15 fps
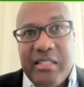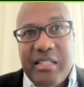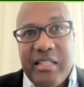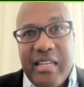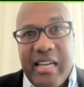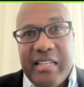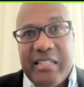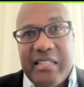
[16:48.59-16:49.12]
to
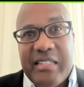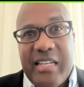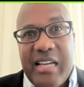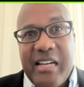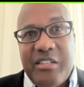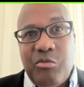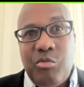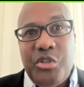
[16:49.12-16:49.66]
the exit
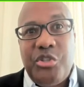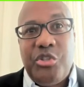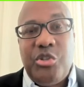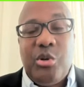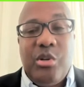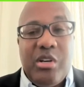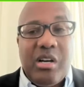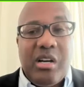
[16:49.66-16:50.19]
tax once
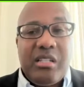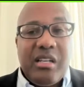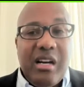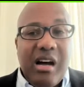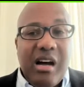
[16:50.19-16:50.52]
you're not